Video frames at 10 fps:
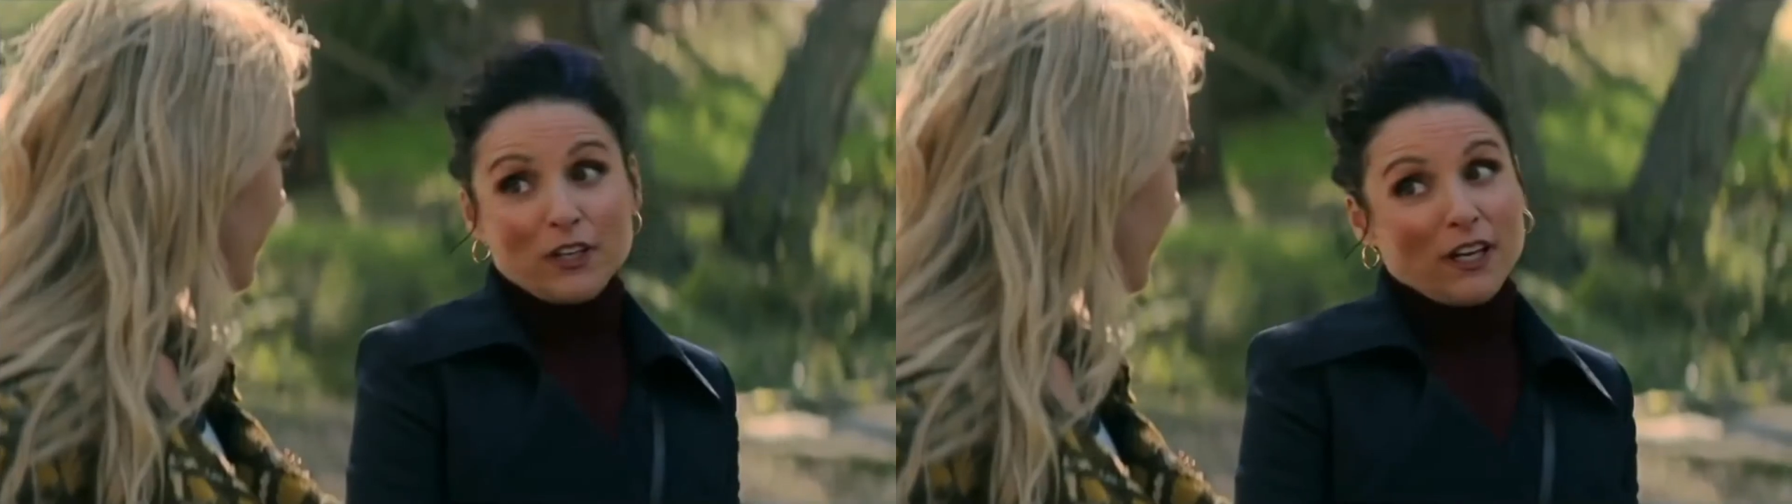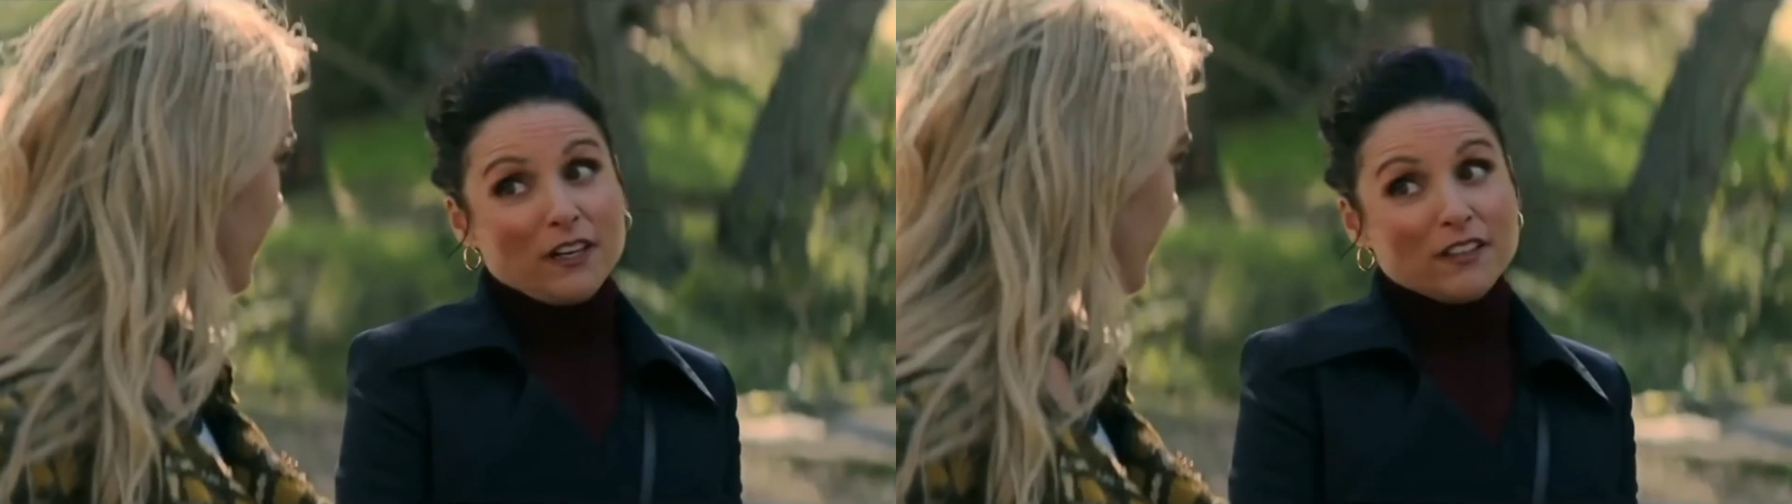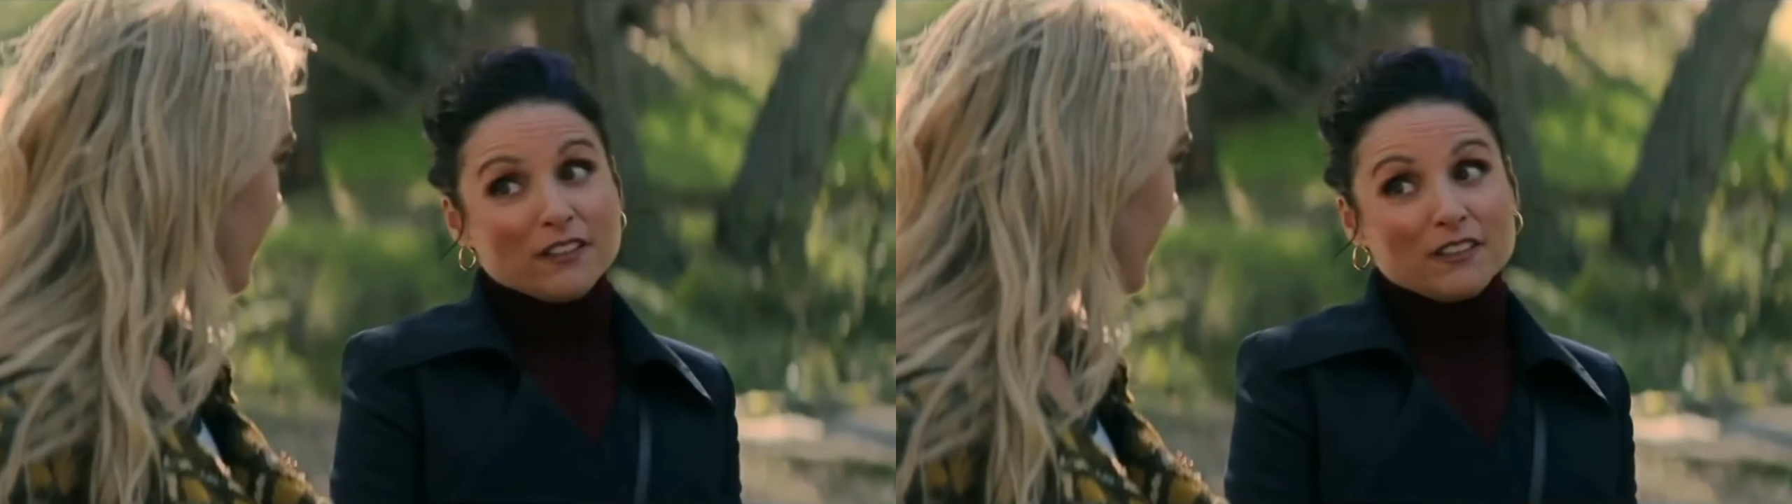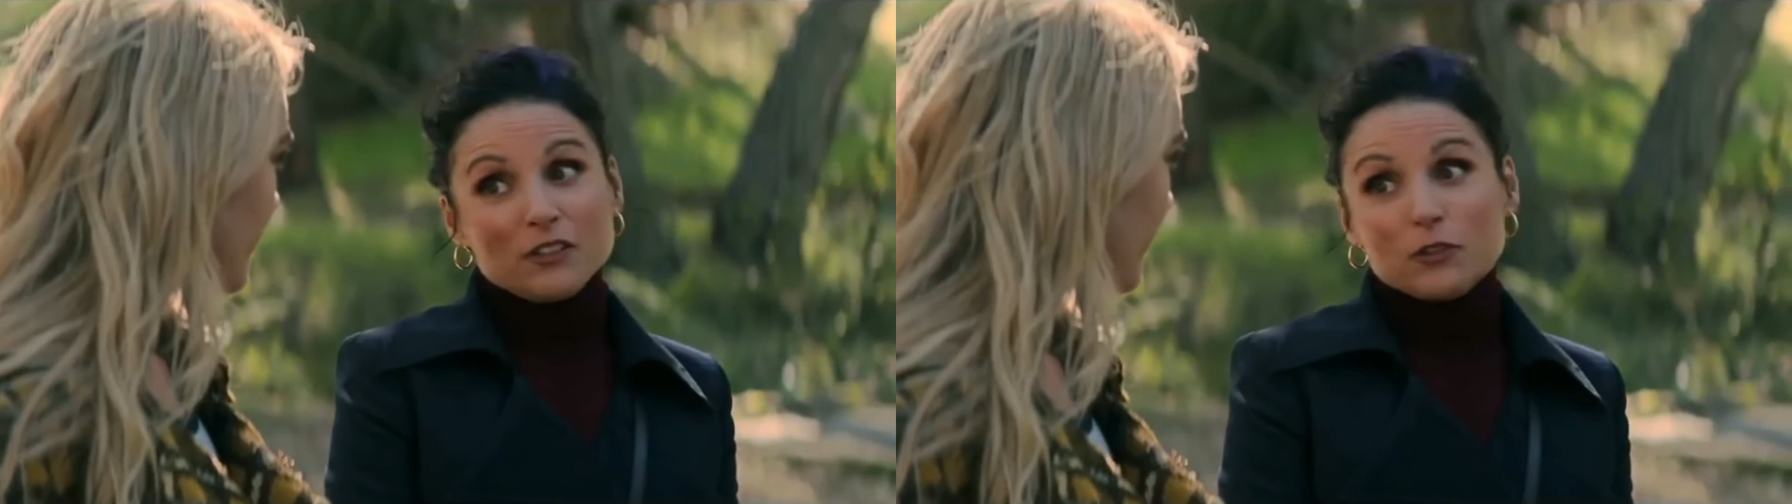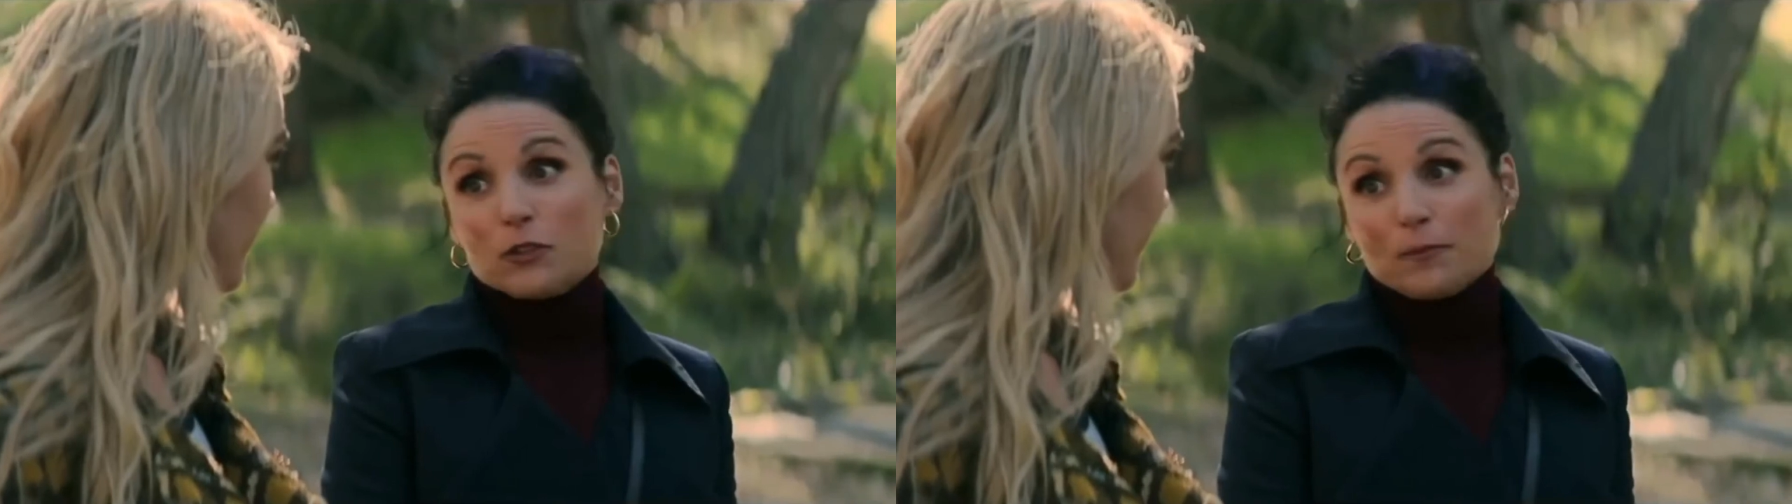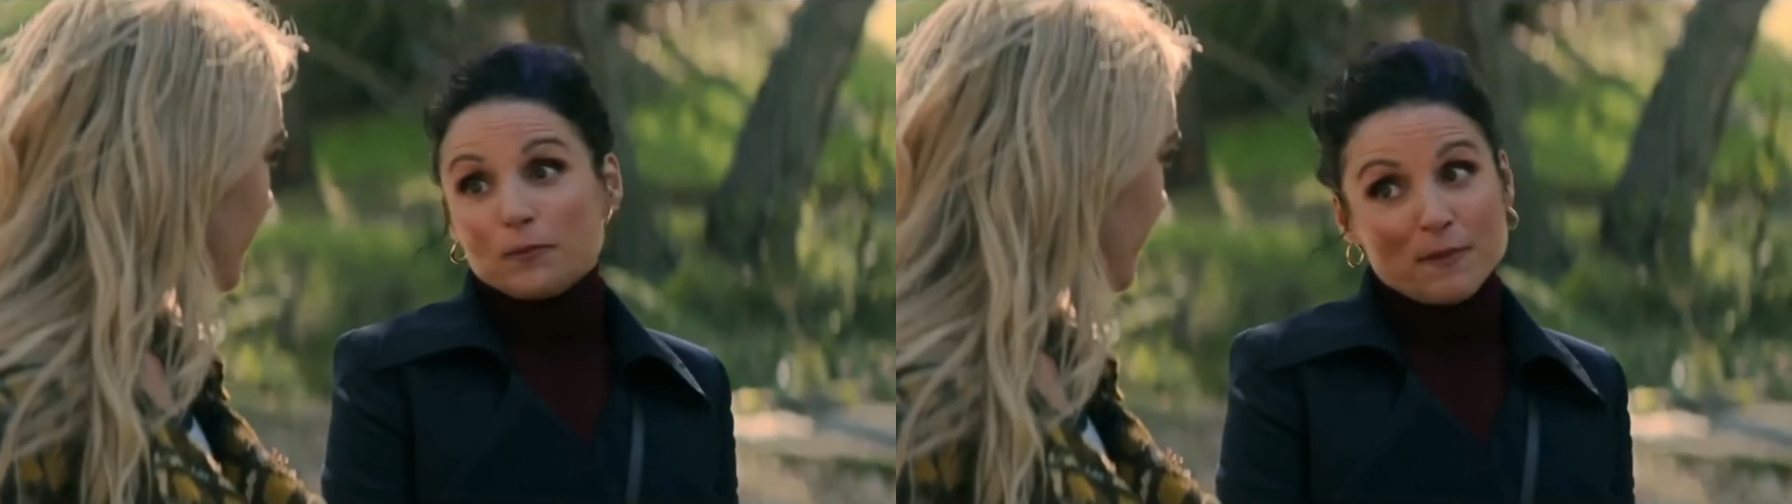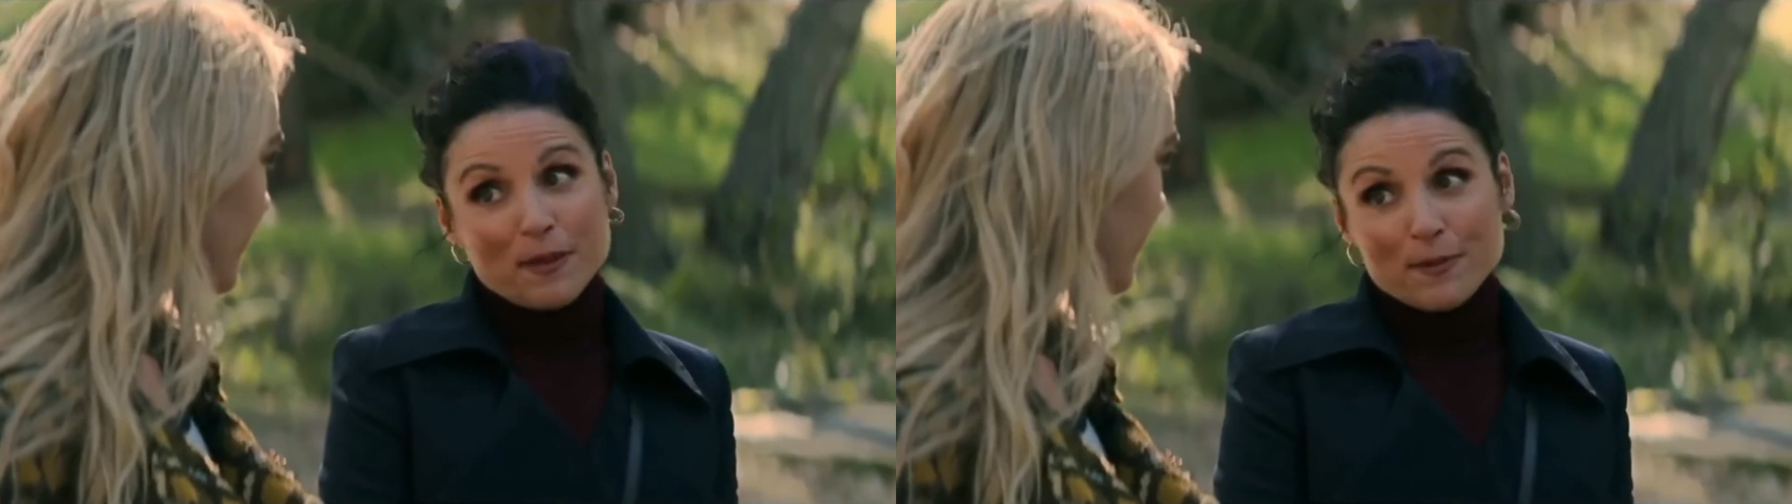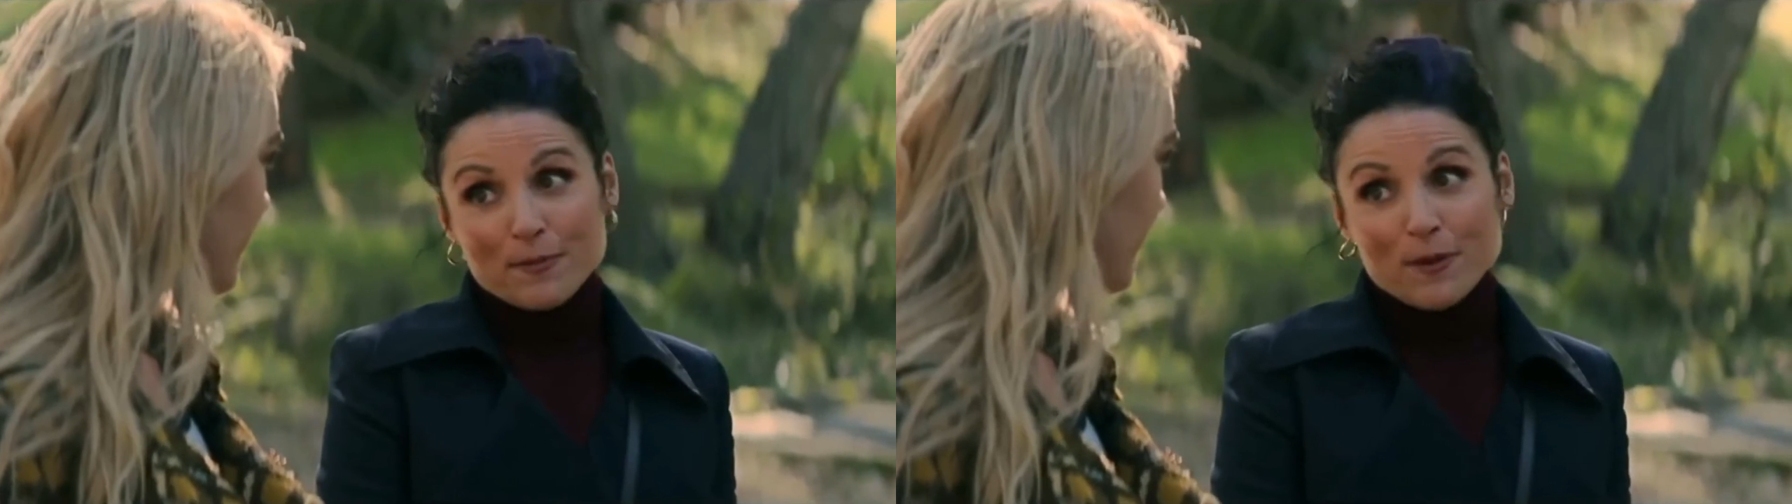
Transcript: It's clear from her dialogue